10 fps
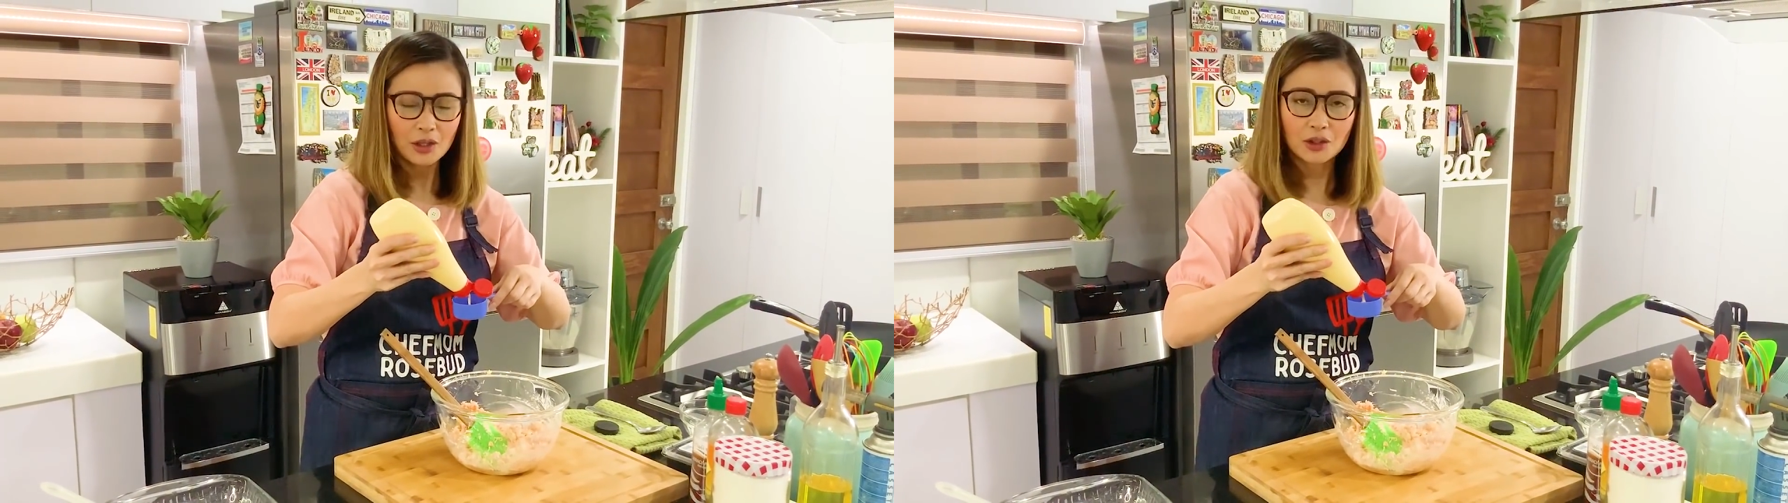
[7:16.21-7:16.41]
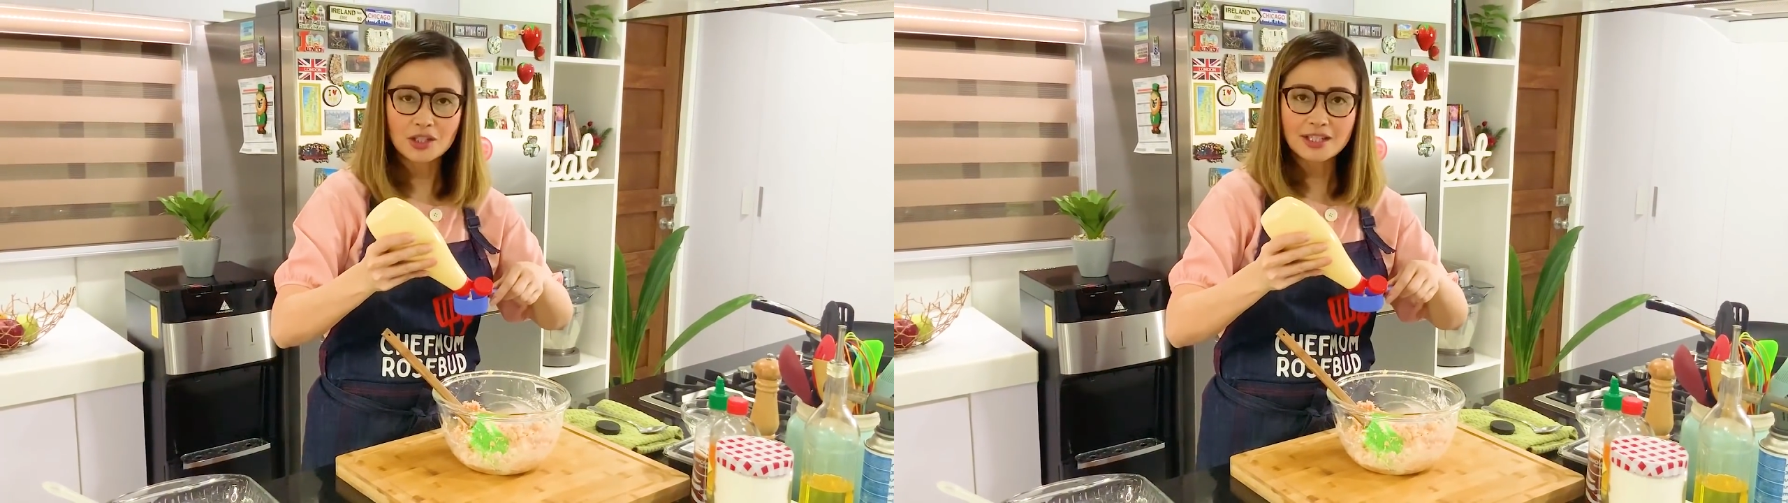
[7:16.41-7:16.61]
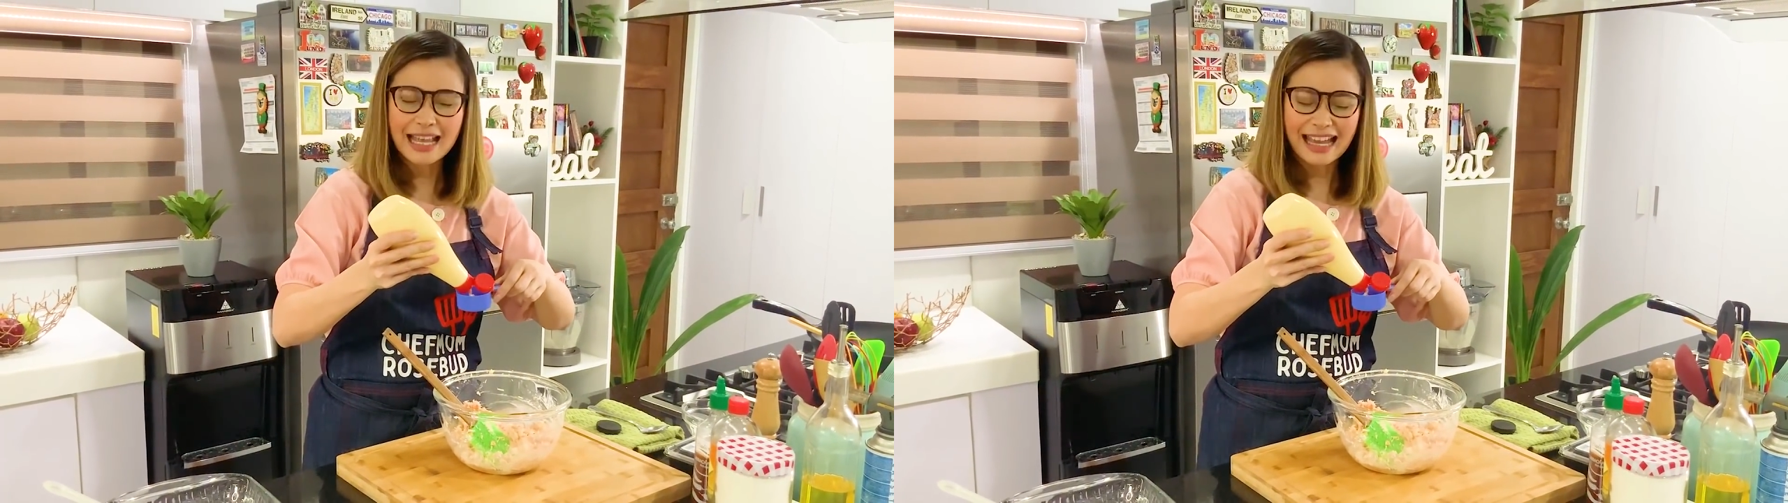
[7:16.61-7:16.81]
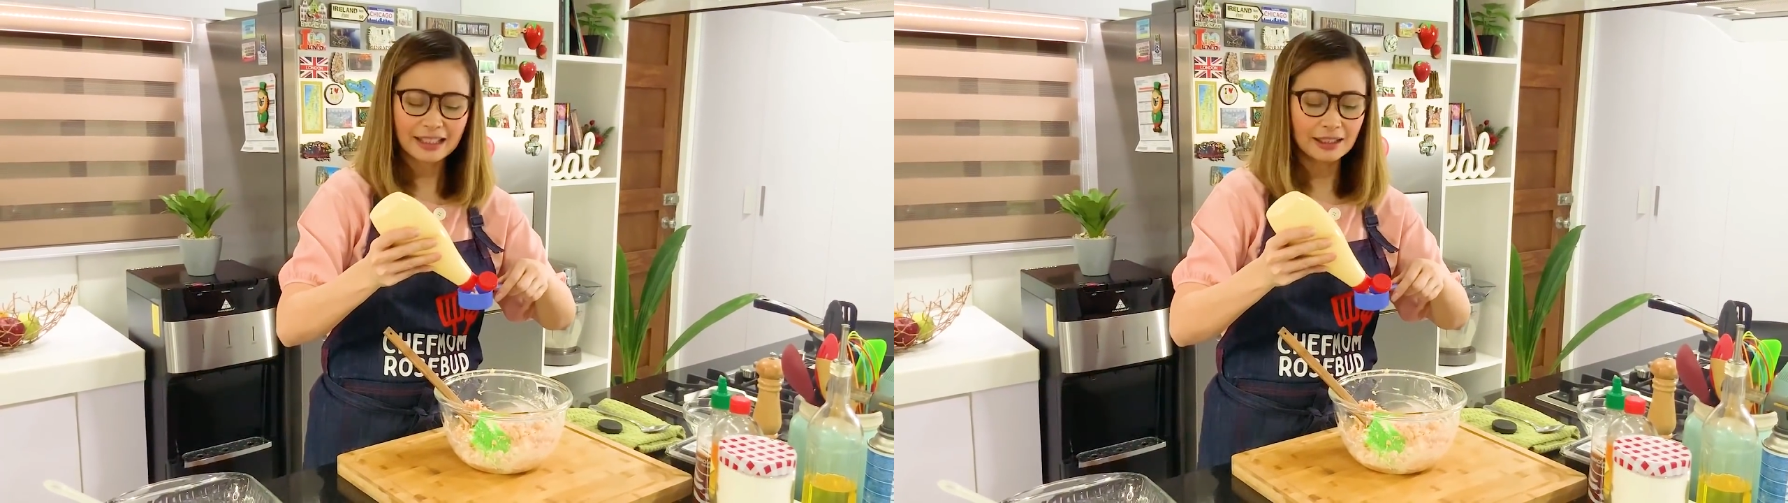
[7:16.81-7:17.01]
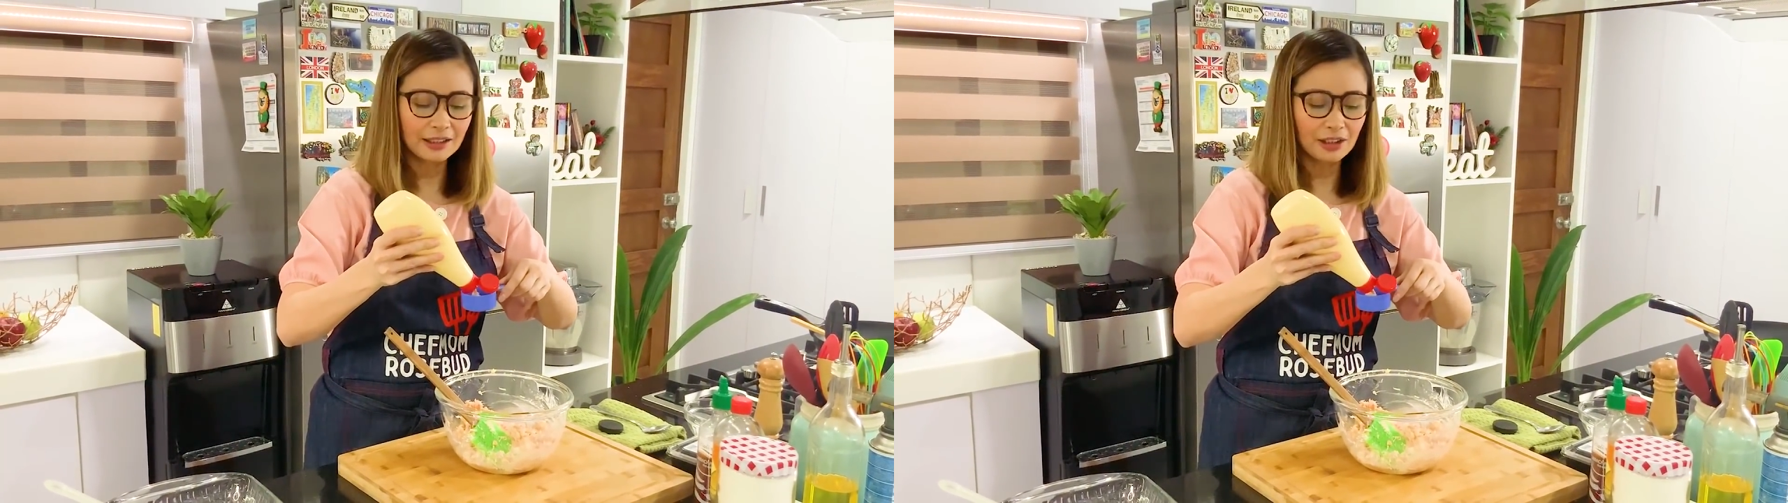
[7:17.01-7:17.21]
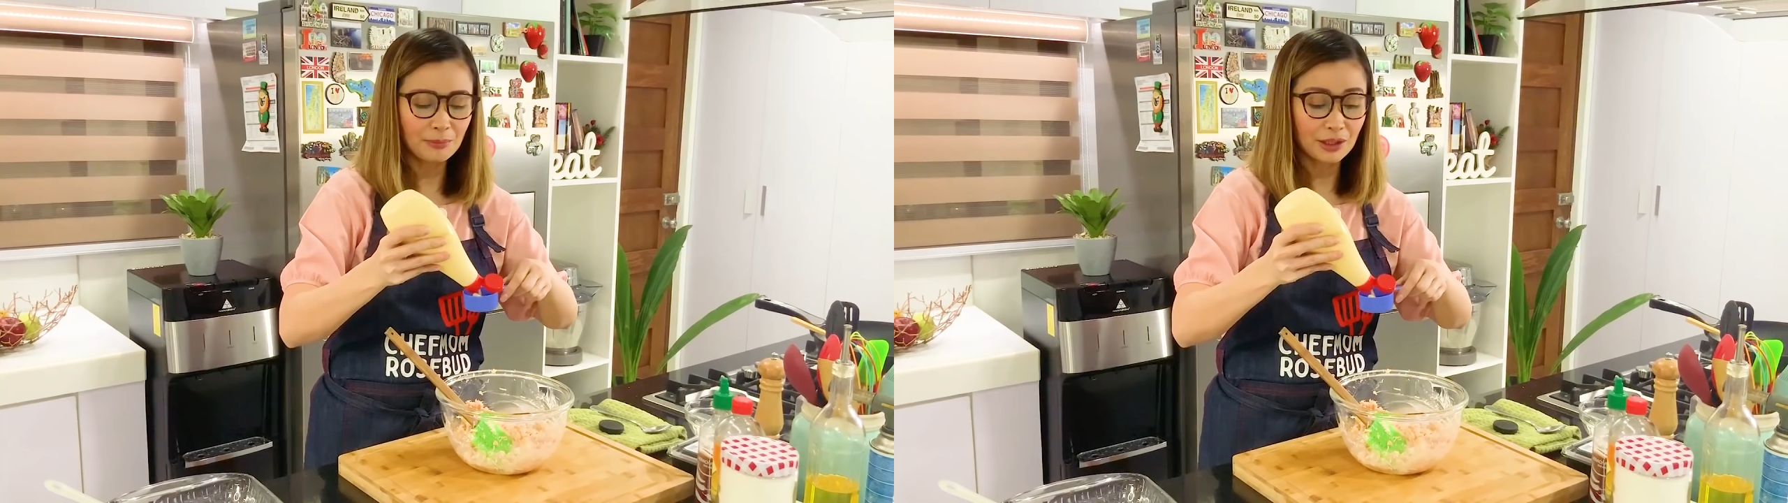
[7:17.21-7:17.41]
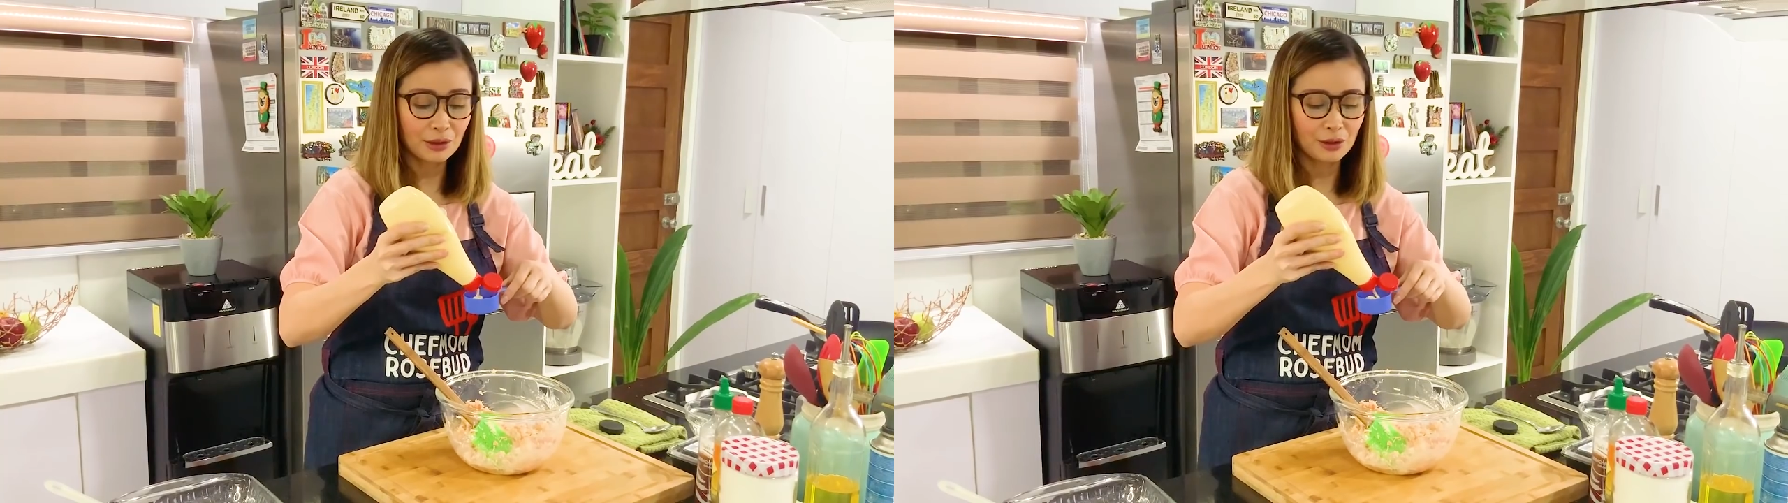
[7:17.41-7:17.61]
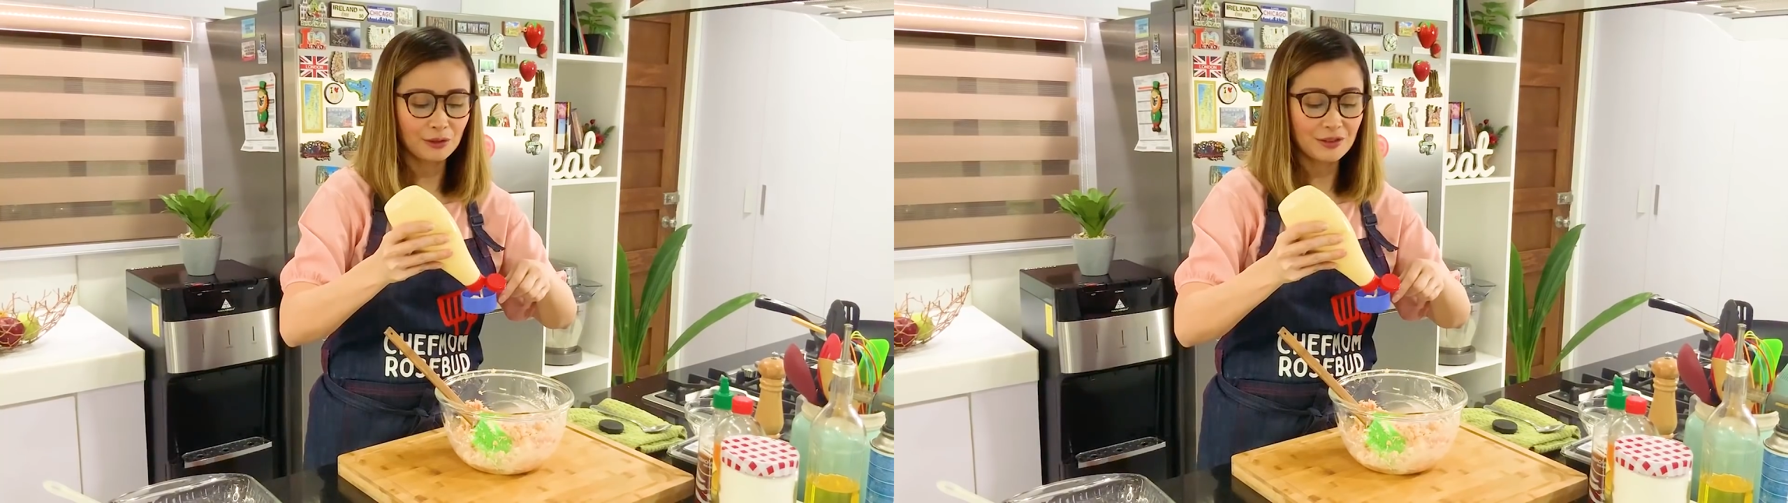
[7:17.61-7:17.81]
You just add a little bit
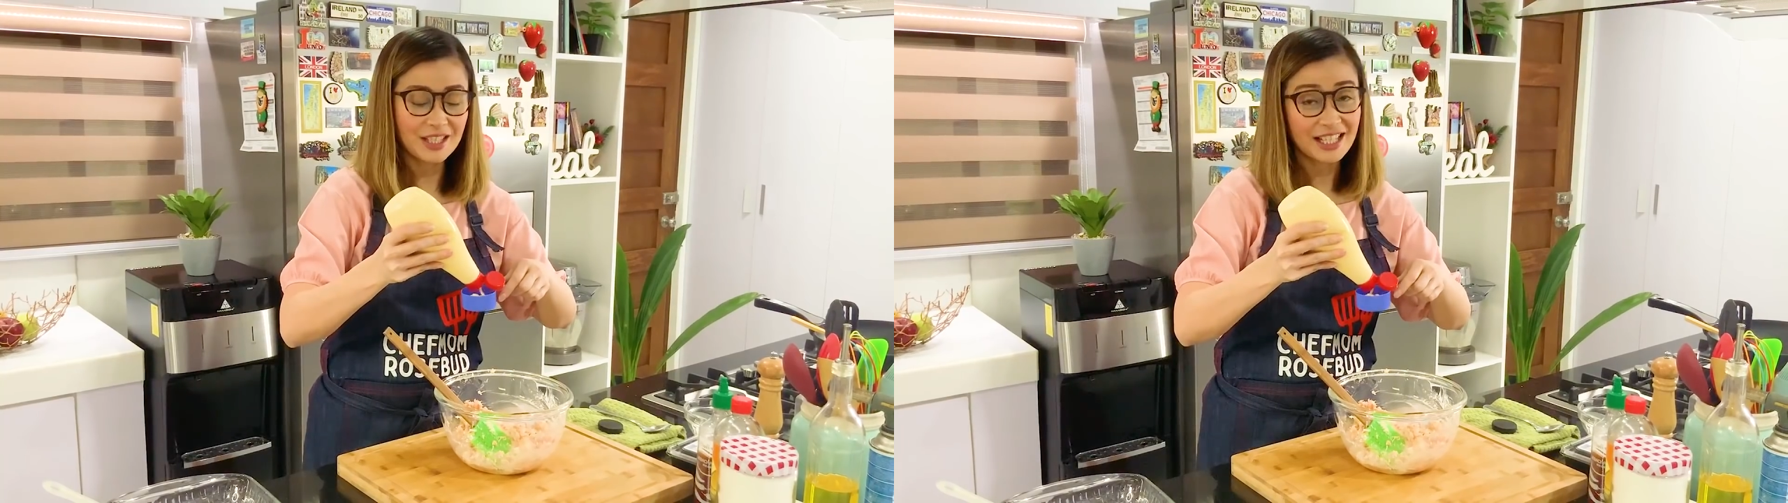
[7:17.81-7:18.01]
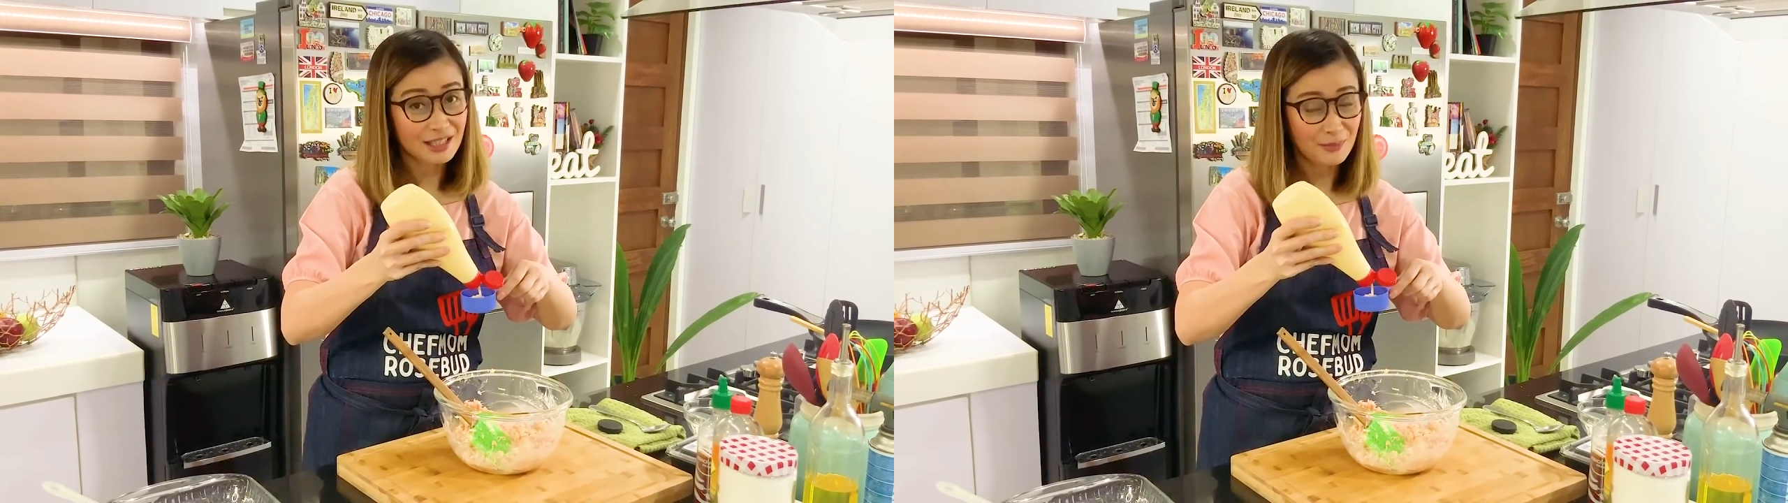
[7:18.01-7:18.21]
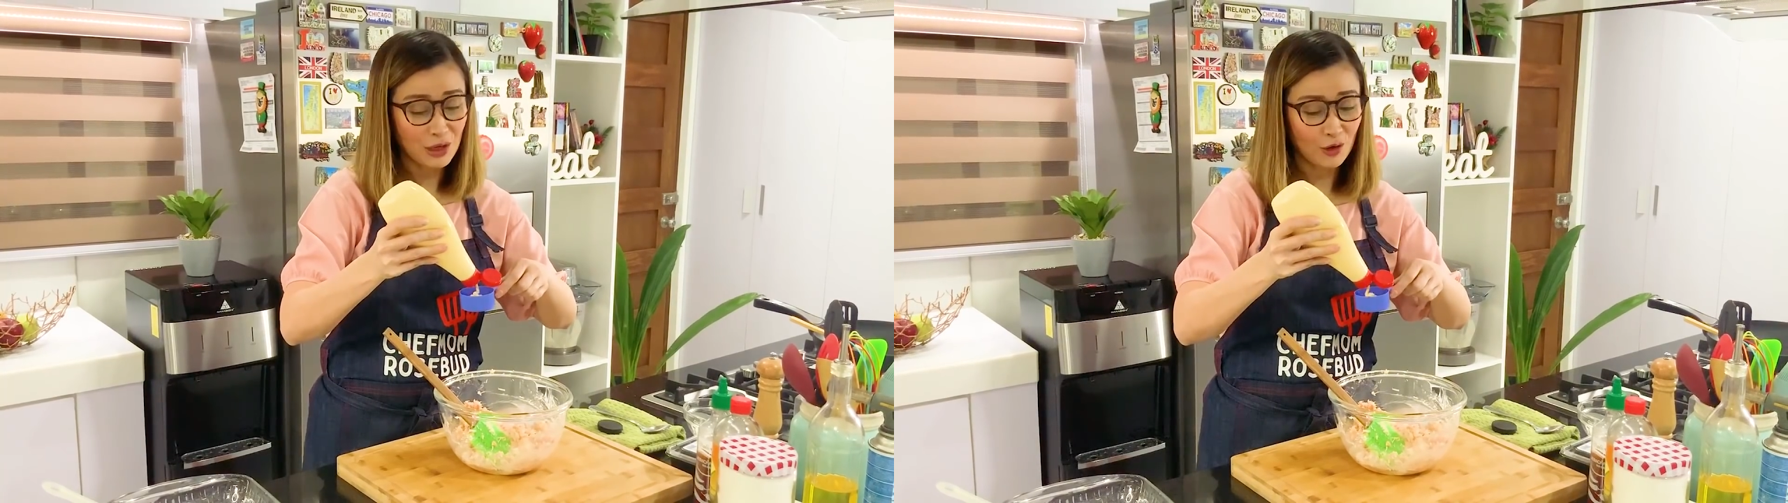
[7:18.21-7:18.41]
of sesame